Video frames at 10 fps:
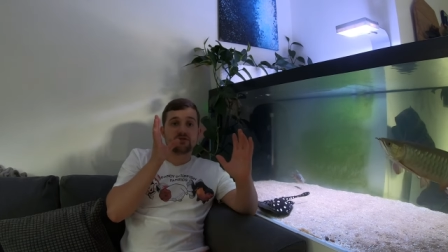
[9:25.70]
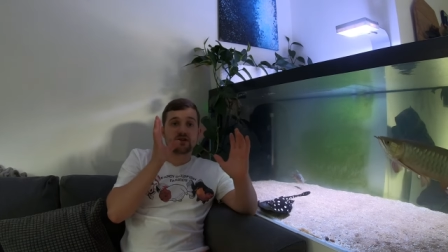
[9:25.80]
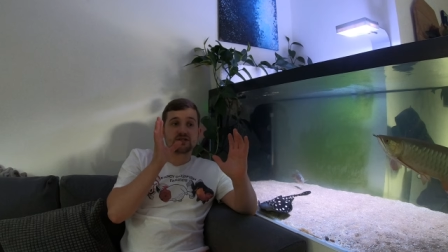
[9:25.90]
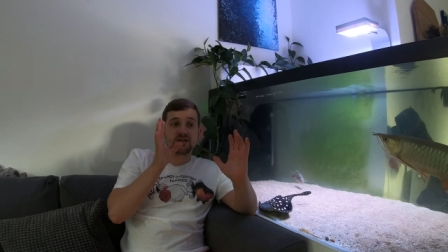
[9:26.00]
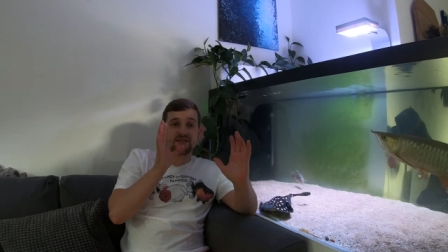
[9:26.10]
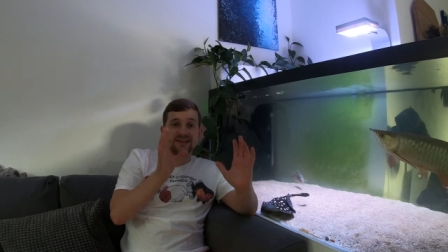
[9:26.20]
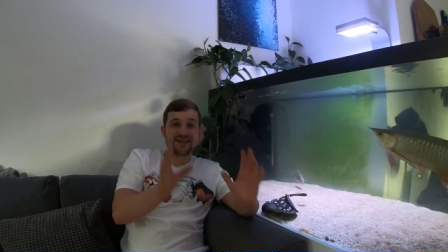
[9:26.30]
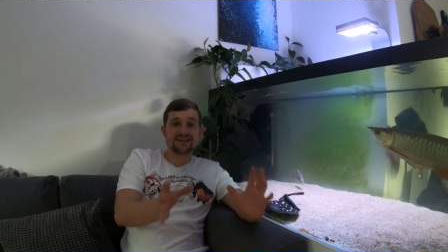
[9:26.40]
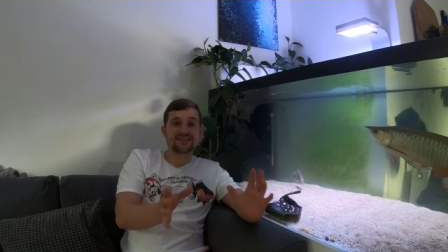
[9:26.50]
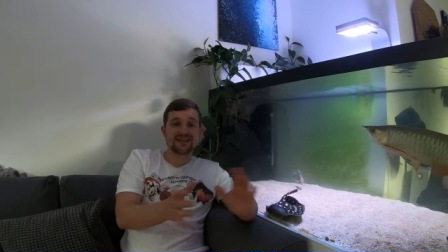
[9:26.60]
does the
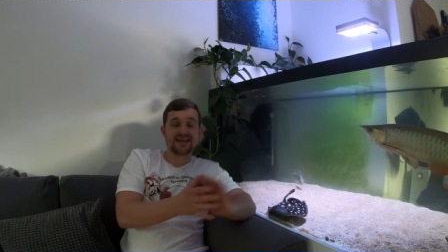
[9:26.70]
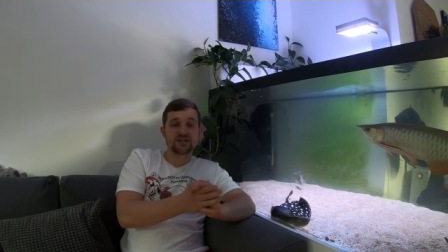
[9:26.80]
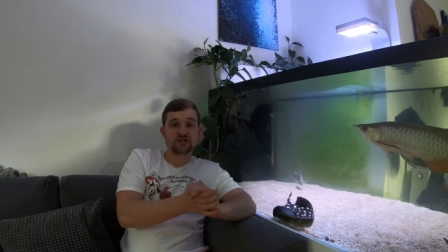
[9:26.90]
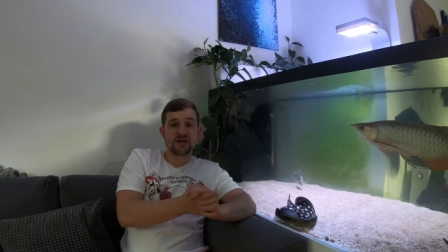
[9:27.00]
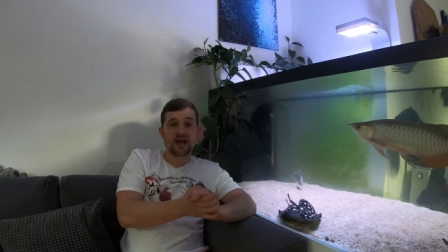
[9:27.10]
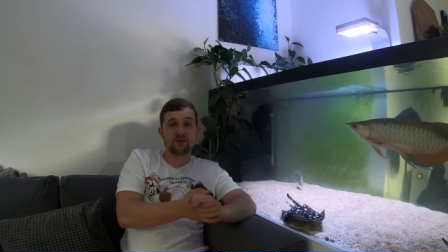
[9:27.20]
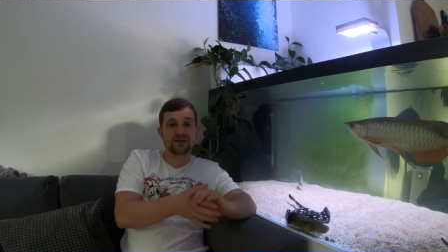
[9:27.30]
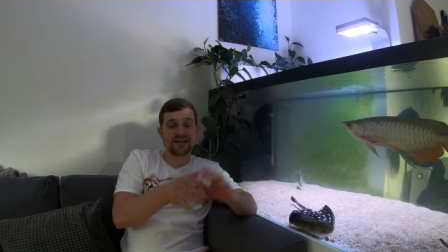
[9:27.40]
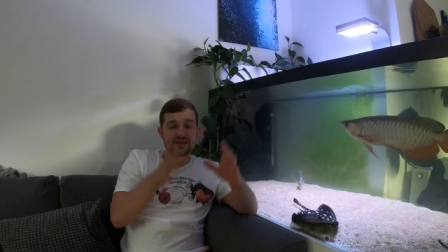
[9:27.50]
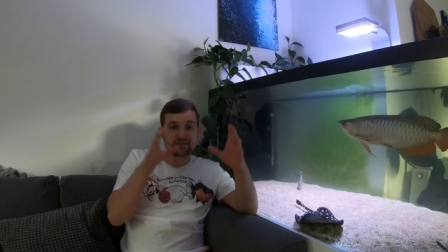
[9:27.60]
insulation help
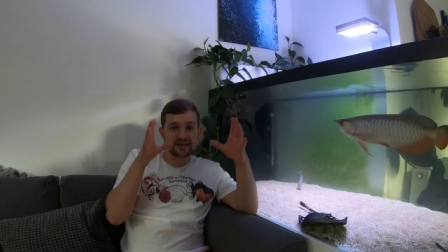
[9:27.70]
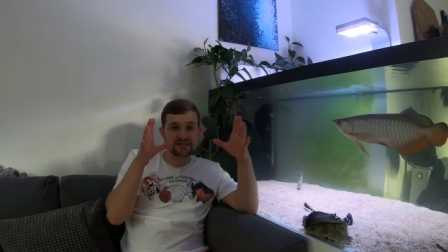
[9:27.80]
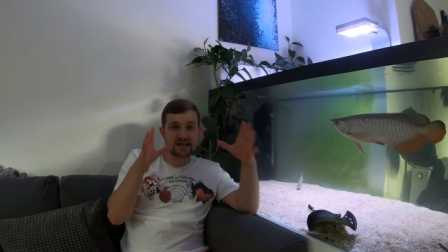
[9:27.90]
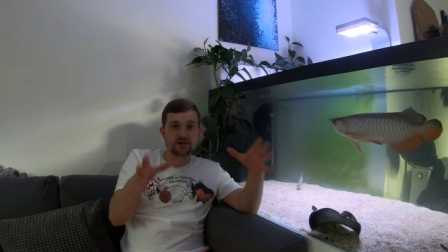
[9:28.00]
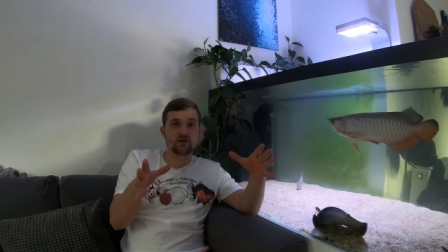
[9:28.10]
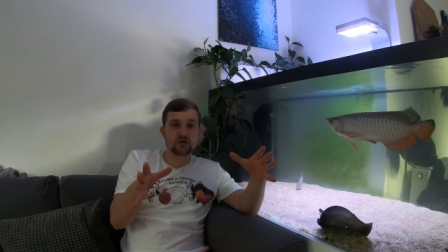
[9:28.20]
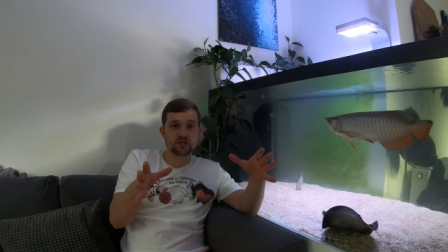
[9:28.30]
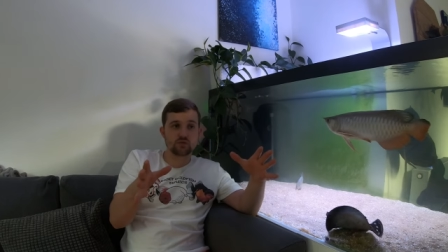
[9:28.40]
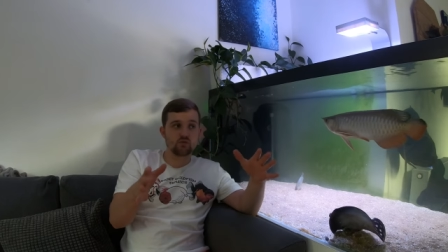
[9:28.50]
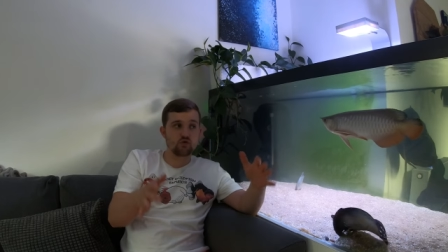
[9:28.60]
keep that tank
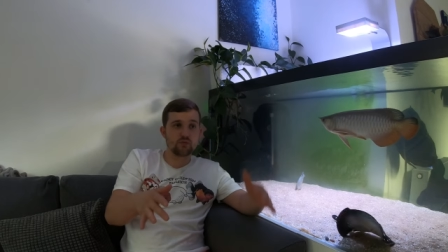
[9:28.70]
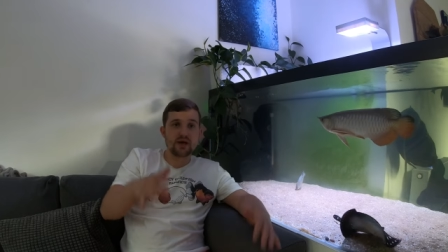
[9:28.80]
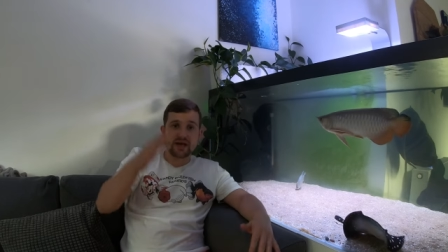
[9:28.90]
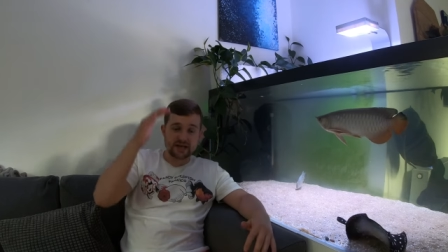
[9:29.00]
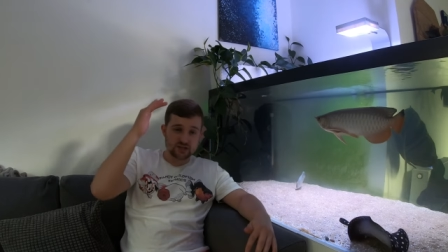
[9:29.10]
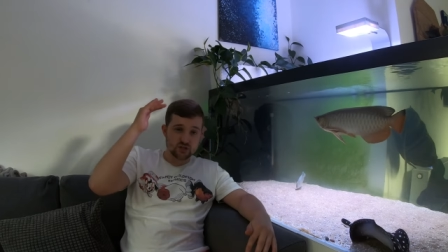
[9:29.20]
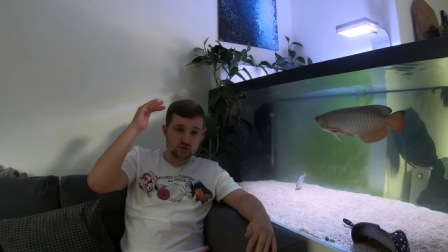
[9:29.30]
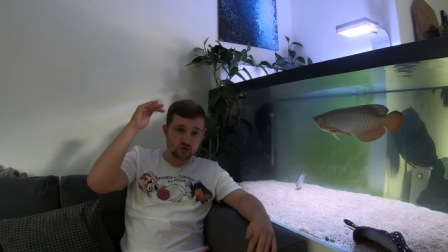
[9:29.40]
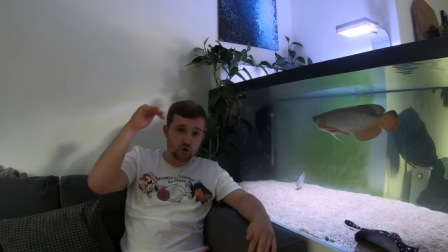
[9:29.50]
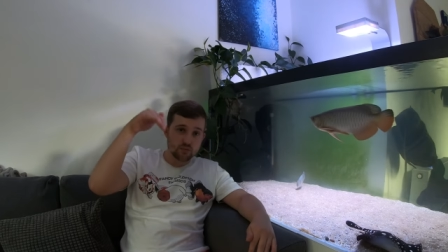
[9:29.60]
nice and warm, it
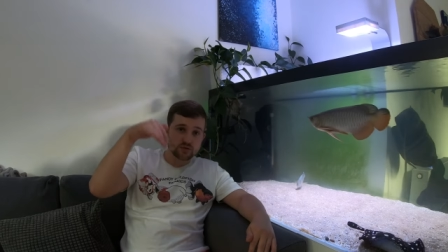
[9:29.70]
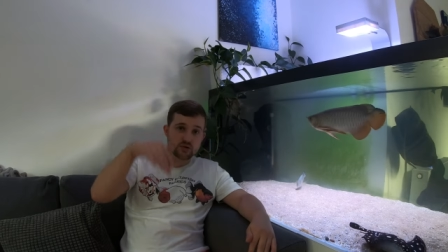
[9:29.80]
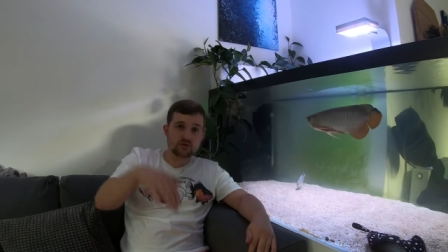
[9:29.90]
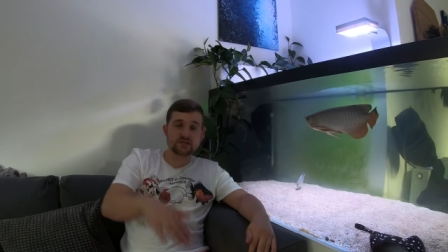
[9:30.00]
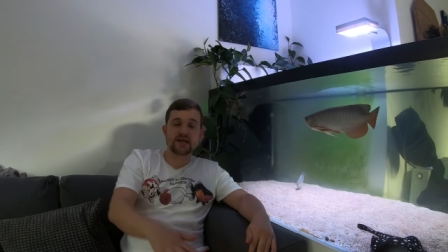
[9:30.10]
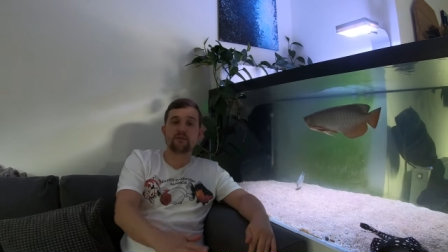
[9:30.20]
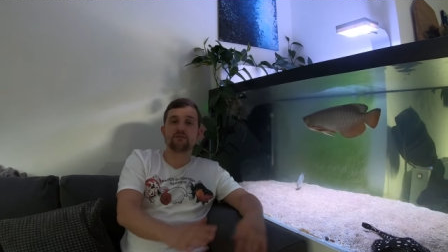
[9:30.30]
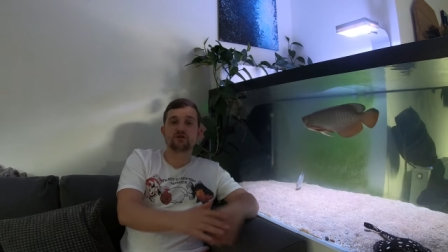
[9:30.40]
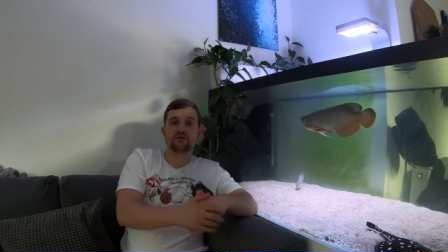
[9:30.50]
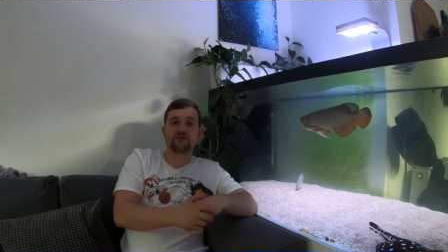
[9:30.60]
stops those
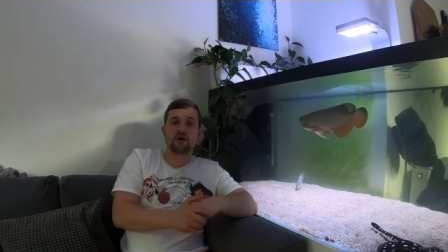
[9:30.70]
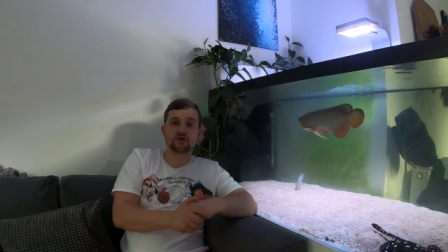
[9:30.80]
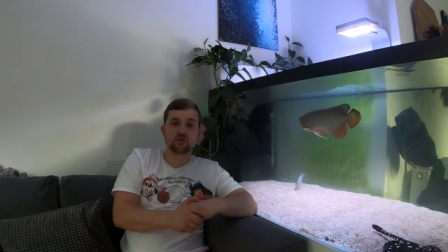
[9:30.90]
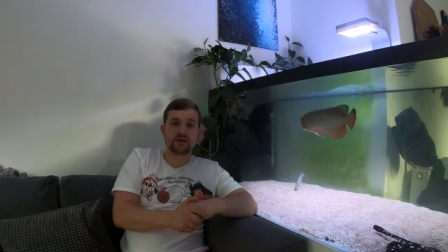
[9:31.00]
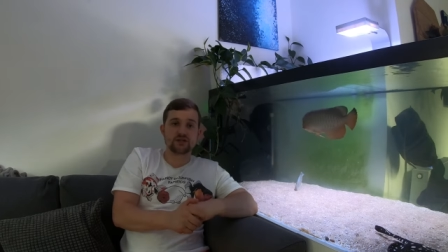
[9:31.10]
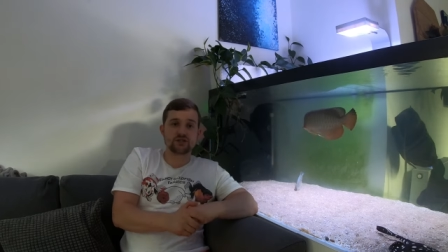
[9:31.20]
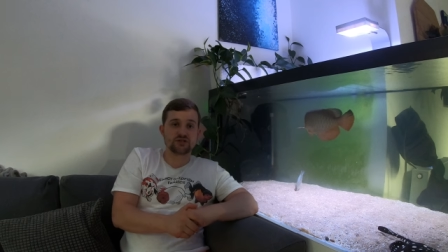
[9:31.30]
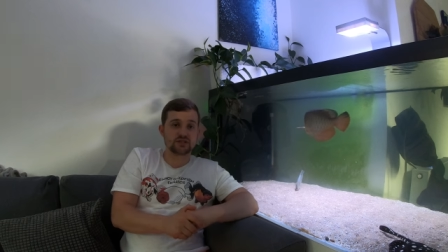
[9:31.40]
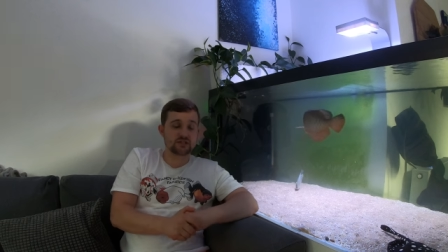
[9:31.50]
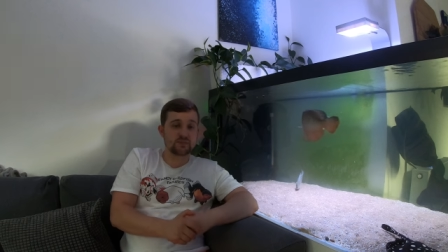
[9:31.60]
temperature
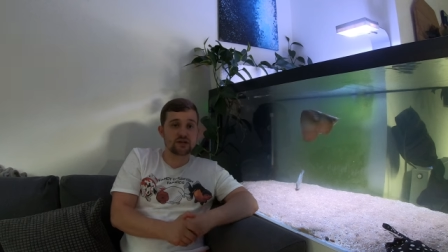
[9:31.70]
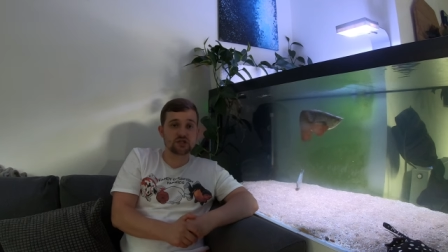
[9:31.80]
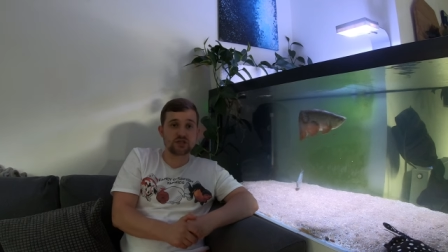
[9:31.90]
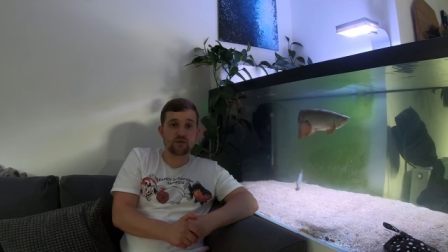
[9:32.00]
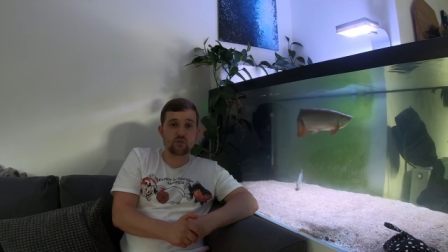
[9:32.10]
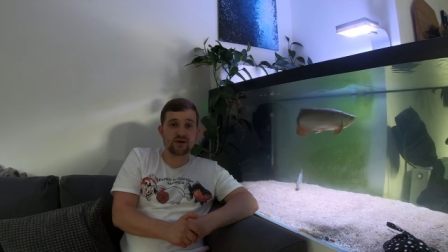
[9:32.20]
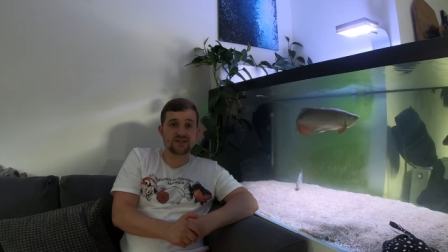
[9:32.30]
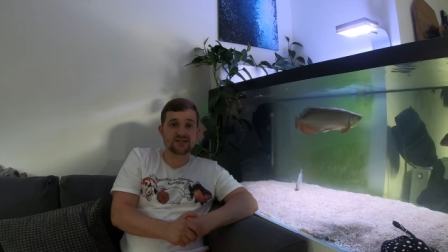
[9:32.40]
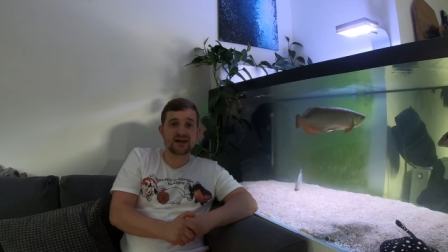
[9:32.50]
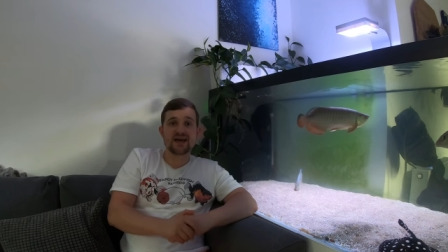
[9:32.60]
fluctuations, especially in
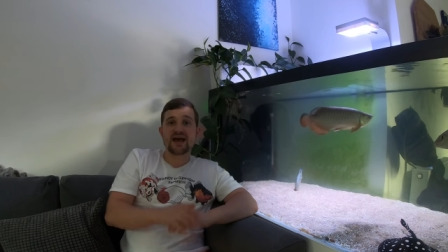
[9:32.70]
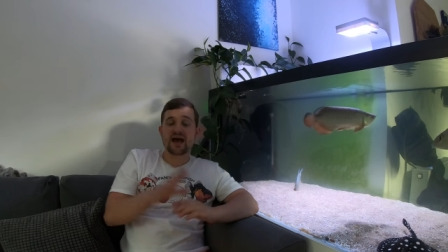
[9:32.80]
winter.